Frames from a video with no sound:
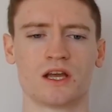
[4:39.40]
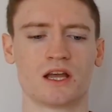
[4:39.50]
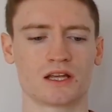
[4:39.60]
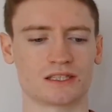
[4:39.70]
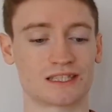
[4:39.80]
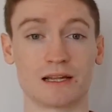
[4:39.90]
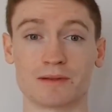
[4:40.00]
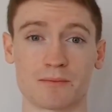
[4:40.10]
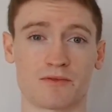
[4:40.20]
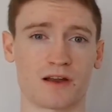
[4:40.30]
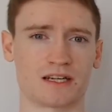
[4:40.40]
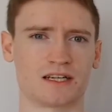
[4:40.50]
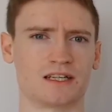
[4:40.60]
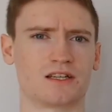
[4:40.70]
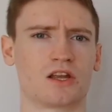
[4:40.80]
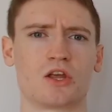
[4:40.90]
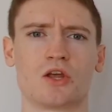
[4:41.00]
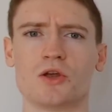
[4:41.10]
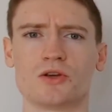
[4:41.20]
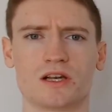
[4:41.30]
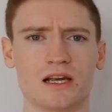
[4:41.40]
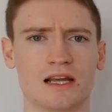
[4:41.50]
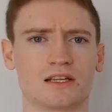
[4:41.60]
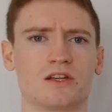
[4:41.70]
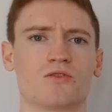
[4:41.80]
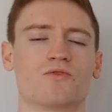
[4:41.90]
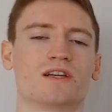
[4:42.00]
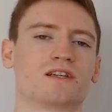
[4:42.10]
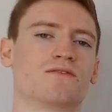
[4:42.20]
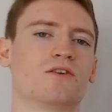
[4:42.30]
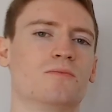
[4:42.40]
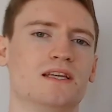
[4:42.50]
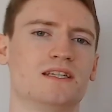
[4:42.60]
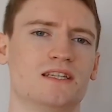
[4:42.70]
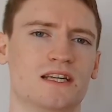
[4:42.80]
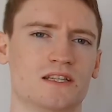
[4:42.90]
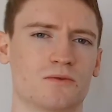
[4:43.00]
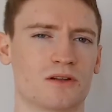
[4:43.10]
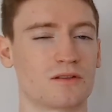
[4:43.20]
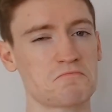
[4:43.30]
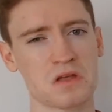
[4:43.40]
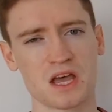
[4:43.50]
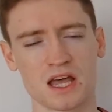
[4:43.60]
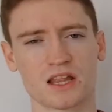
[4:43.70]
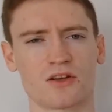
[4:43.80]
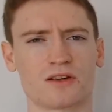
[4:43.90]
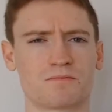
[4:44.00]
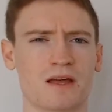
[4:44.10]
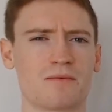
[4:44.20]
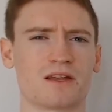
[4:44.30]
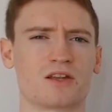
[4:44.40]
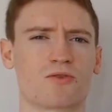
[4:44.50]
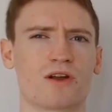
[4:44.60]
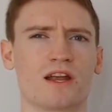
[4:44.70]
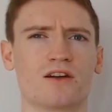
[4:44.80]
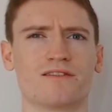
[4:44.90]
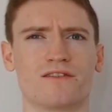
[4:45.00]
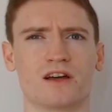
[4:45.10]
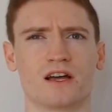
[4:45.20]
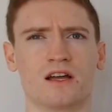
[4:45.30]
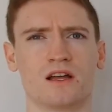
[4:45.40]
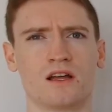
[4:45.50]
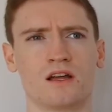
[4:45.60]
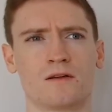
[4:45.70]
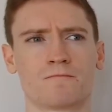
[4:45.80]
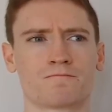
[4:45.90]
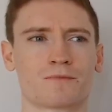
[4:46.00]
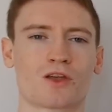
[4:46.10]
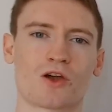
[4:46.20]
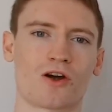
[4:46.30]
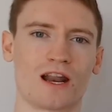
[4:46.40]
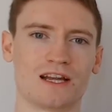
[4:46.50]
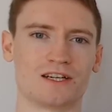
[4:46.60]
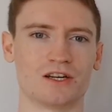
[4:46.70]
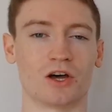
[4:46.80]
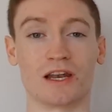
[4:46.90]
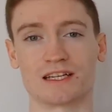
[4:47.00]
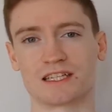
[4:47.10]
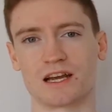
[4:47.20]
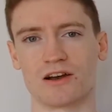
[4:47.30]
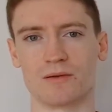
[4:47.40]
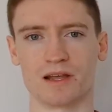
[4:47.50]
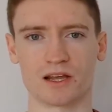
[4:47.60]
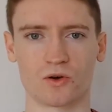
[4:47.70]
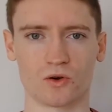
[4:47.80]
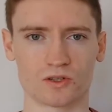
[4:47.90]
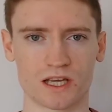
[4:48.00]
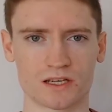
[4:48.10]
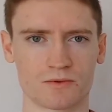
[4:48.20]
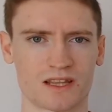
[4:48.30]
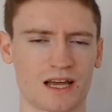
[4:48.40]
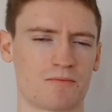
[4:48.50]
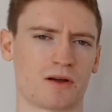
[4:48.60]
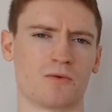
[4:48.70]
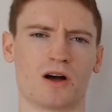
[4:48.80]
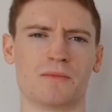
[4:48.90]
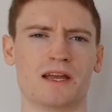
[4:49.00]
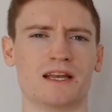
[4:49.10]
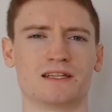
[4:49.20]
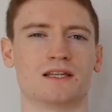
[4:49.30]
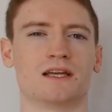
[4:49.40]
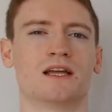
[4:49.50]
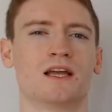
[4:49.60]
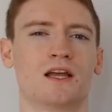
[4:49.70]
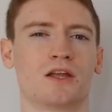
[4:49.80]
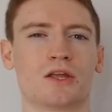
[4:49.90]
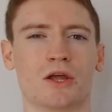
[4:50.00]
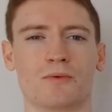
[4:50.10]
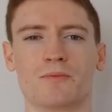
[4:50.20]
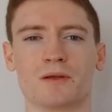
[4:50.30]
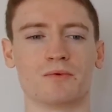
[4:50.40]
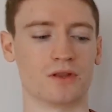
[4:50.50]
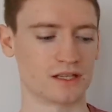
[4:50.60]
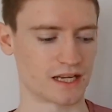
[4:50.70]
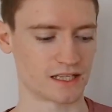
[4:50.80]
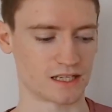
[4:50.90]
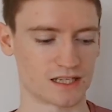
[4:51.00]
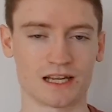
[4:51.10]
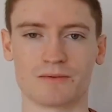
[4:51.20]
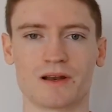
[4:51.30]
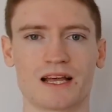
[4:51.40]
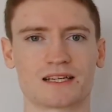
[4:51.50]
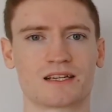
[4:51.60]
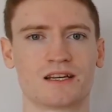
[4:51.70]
That sleep deprivation is hugely linked to your risk of obesity as well. There is maybe a degree of correlation, not necessarily being causation with that. By what I mean is that people that tend to sleep less